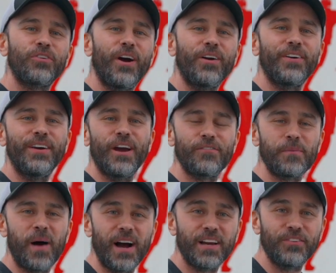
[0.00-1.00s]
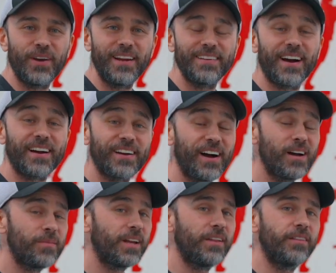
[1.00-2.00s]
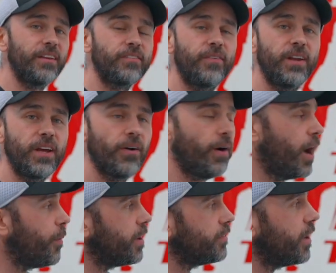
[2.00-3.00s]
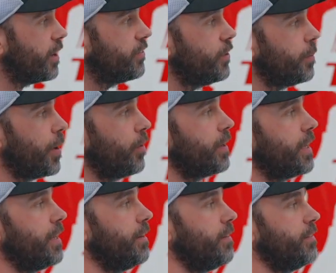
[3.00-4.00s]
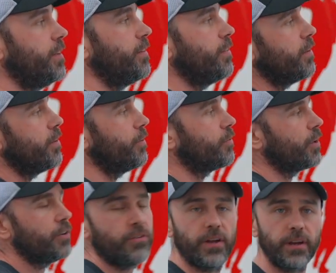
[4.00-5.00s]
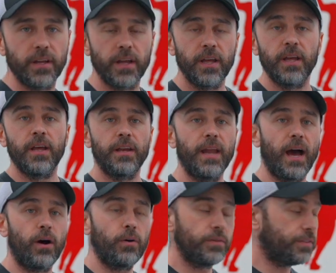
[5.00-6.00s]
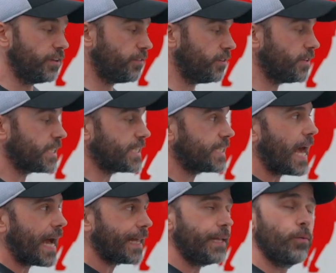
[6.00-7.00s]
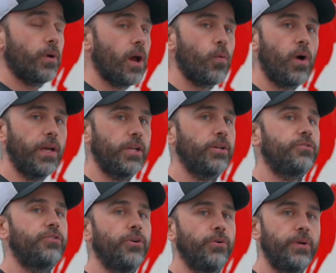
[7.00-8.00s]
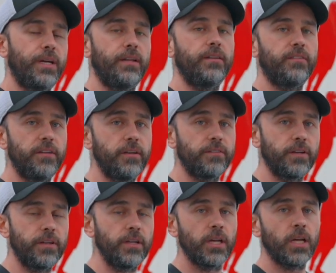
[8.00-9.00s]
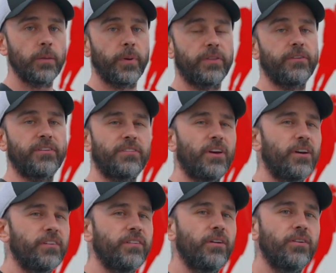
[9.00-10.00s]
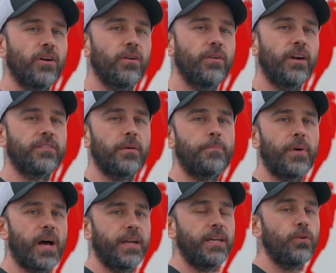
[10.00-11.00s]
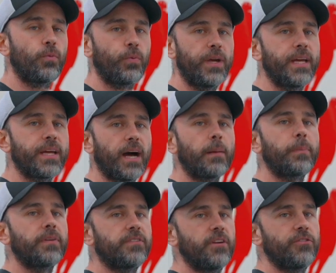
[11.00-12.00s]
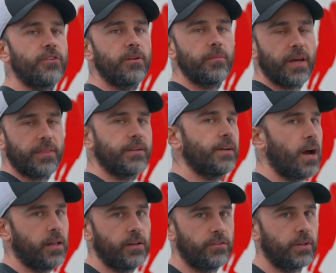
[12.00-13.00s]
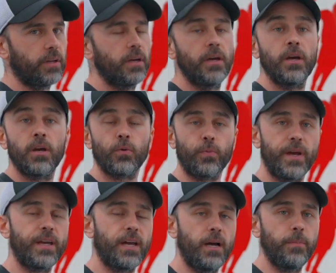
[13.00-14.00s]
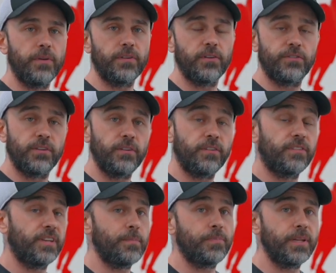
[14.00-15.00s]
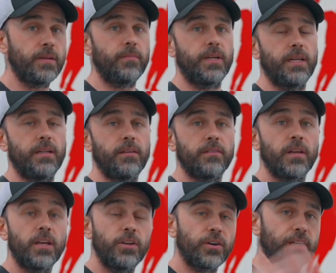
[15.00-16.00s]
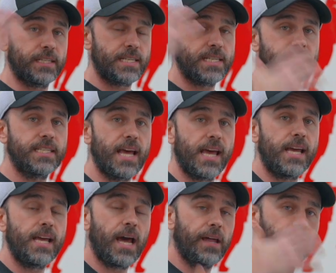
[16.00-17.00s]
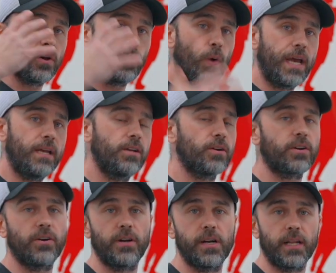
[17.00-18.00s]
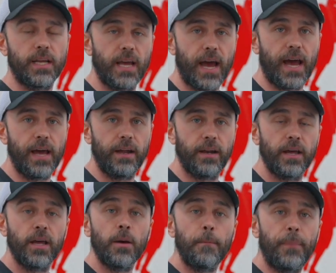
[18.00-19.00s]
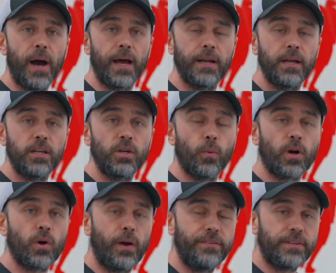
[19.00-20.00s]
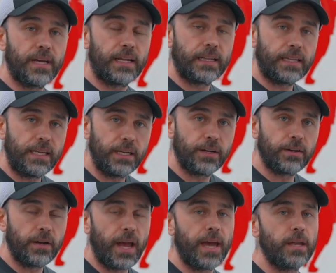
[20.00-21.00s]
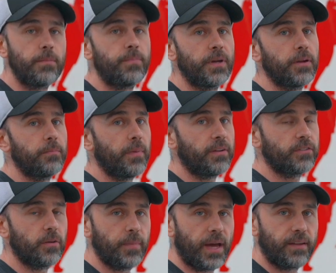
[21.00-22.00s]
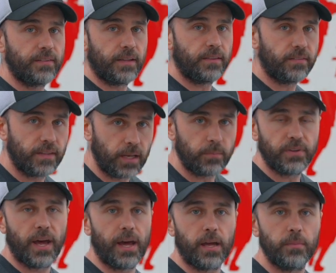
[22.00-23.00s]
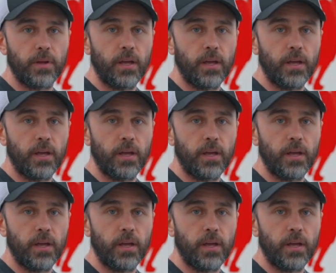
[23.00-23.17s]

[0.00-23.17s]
Garner here from hockeytraining.com, and in this video I want to talk to you about in-season nutrition. Now, this is exactly what I want you to do in season, but this is also known as a body recomposition methodology. Recomposition simply means you're going to stay at the weight you're currently at, but you are going to get leaner and build muscle mass at the same time.